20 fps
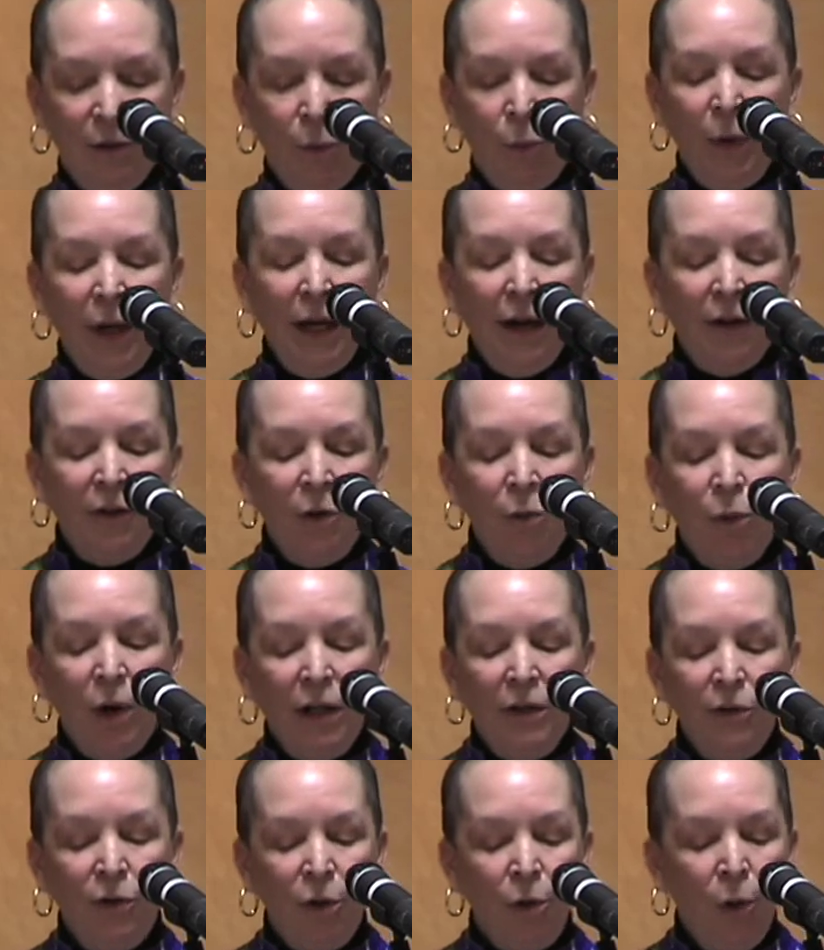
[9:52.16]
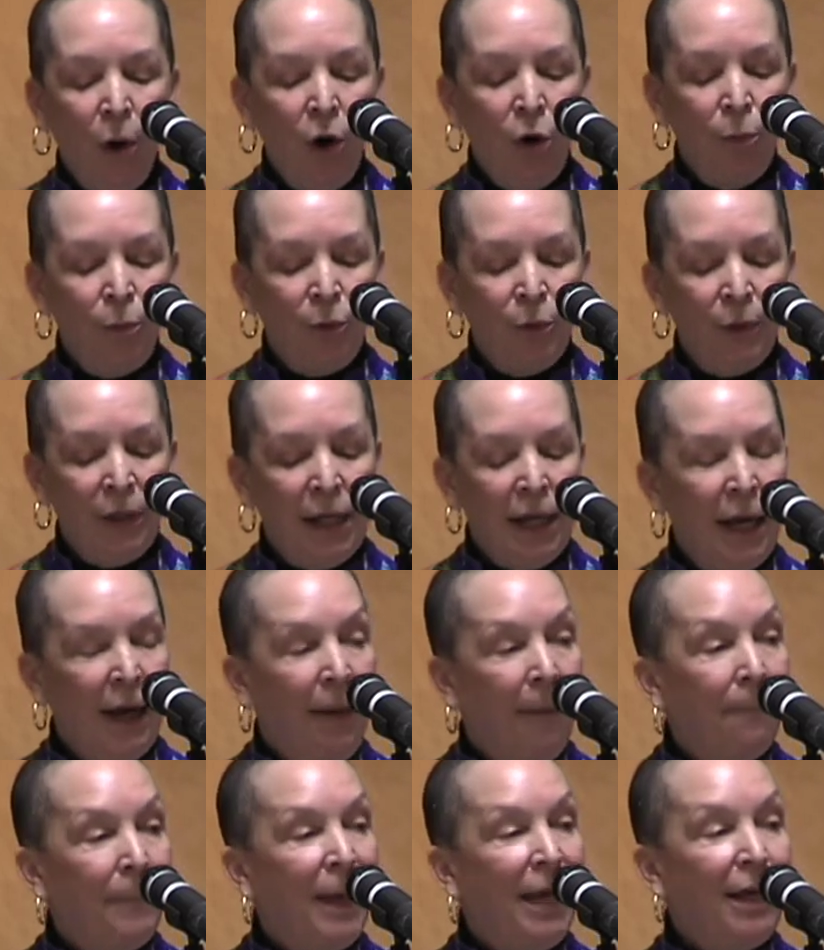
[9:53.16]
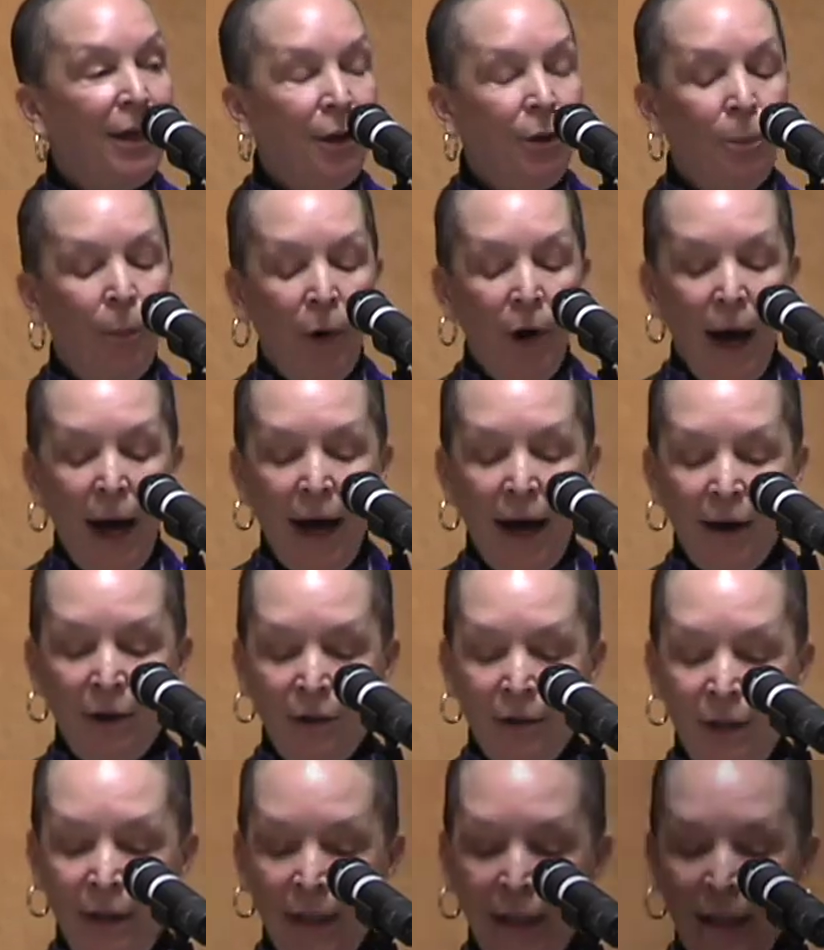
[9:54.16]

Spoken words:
We are the ones you hoped would make you proud,